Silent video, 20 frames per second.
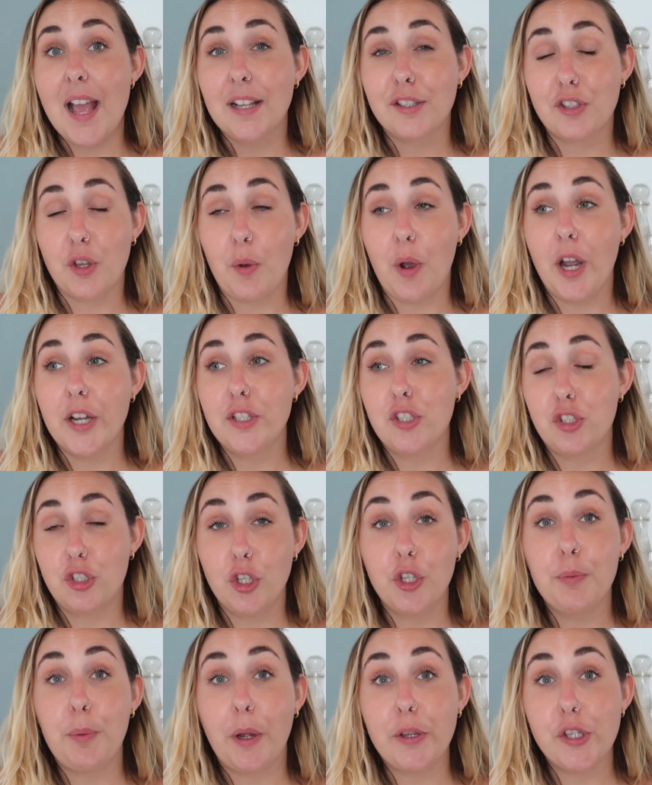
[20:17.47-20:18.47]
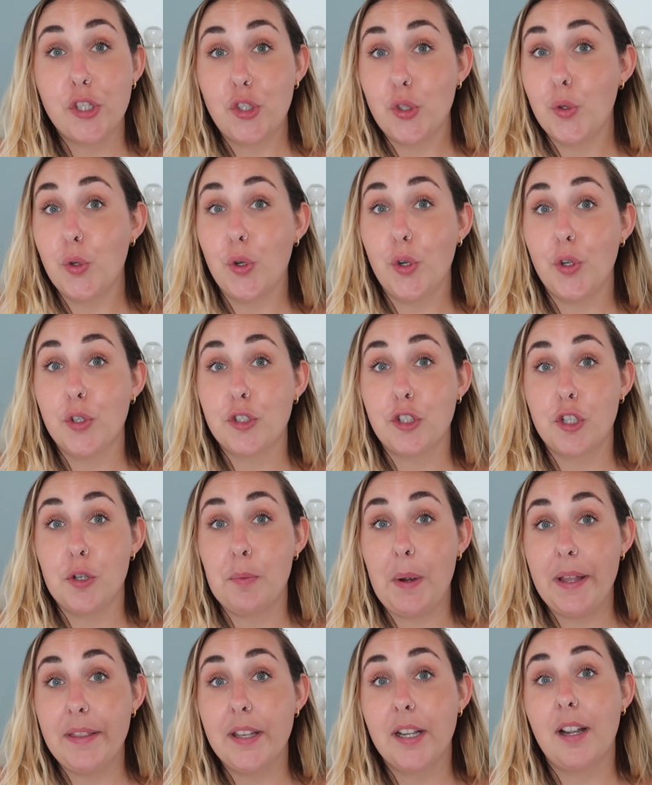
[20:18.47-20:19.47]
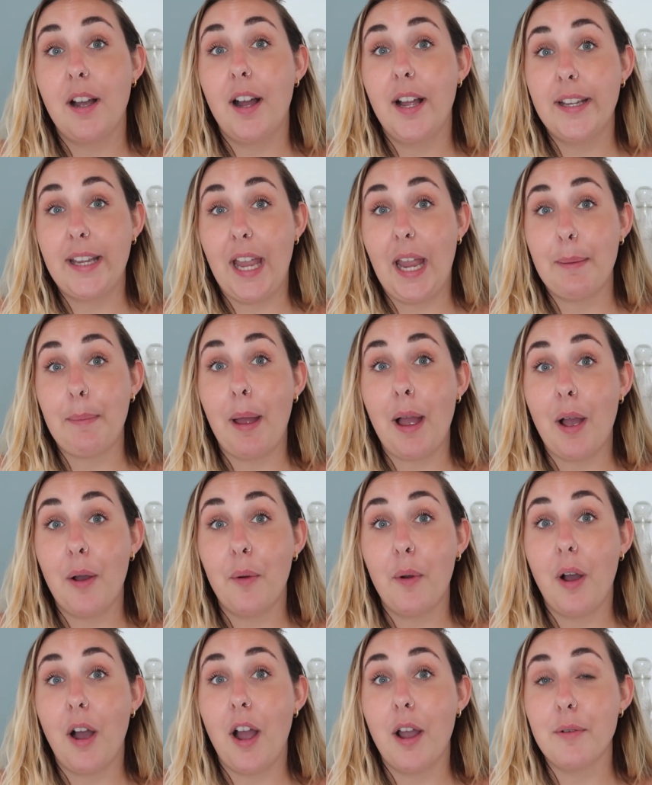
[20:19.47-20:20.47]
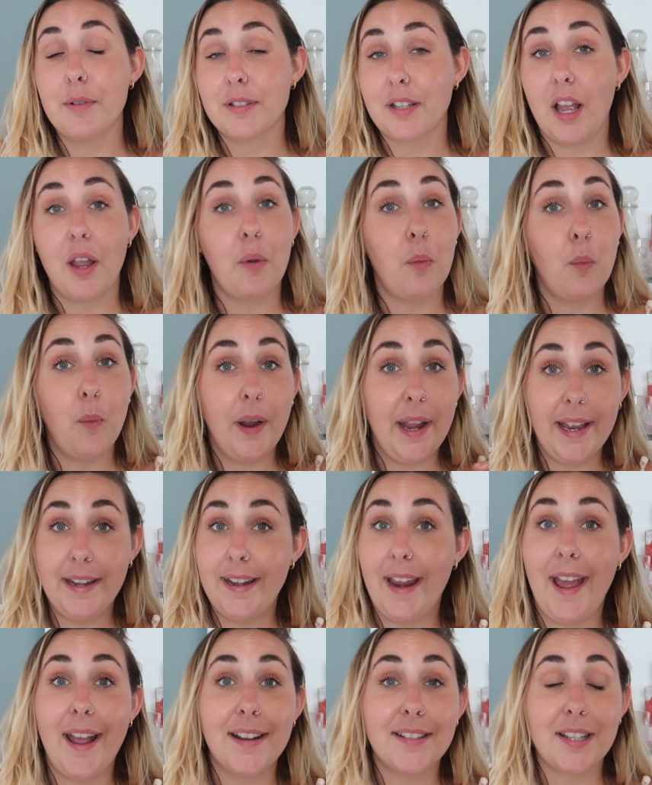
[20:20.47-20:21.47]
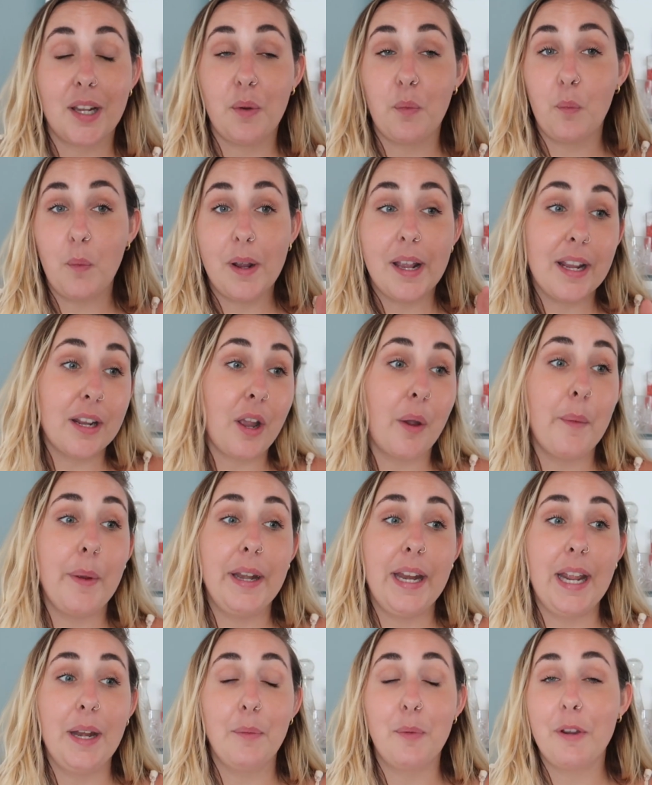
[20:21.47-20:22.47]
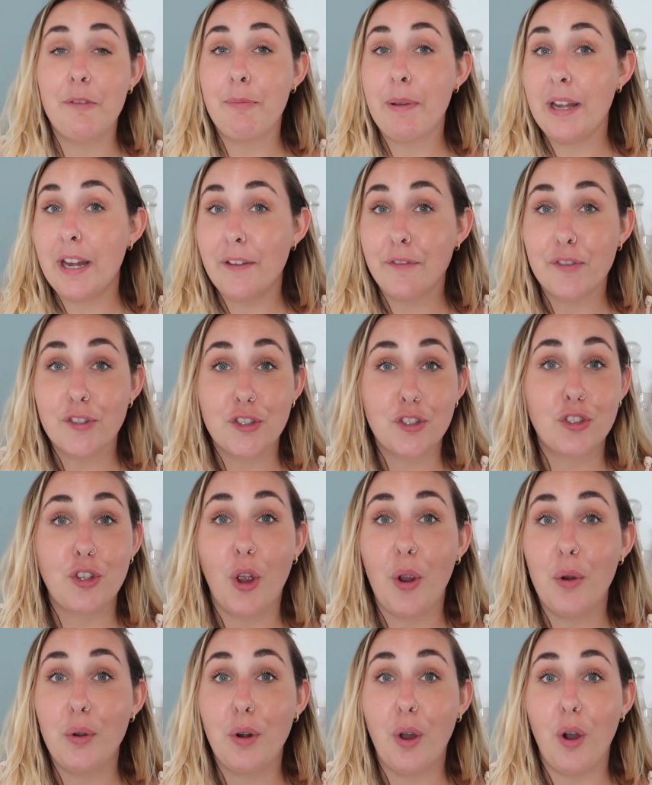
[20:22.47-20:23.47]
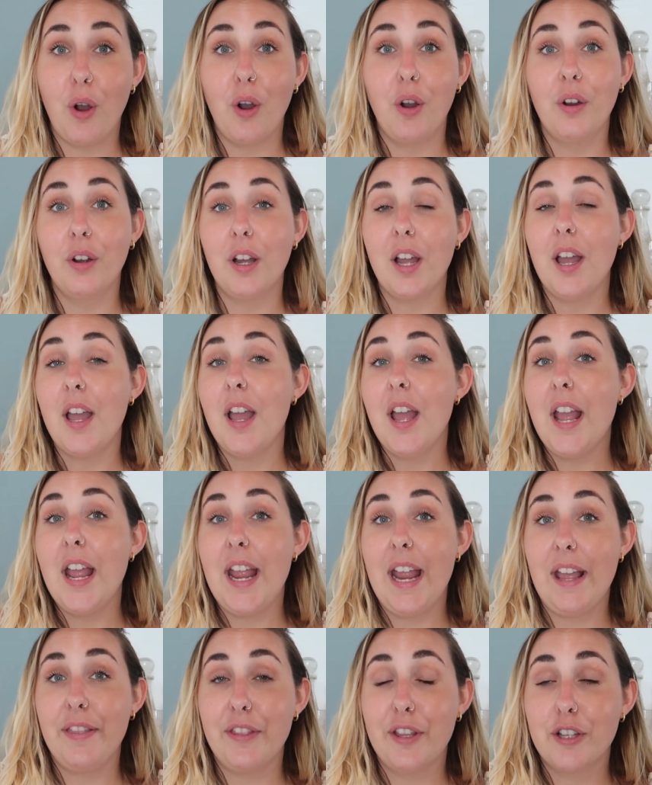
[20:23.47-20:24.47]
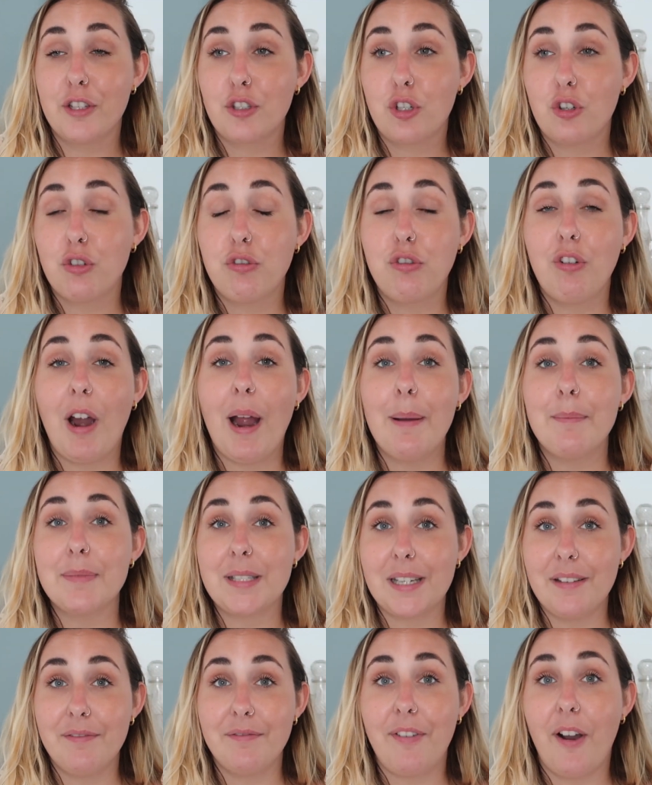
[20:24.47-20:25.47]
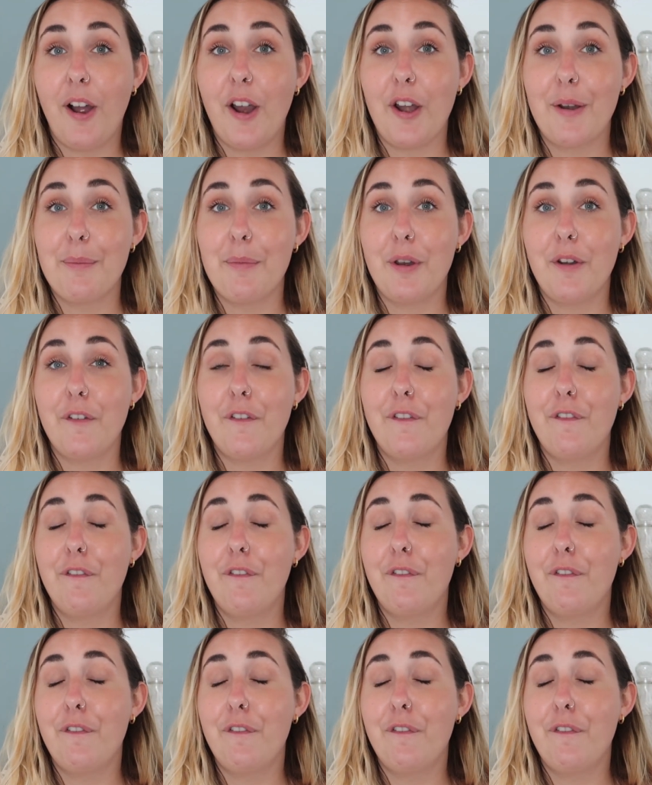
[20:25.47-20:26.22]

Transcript: So I stood by the door, so when the guy came out I was like, we're next, like we're going in. We've been here for so long in this cramped environment,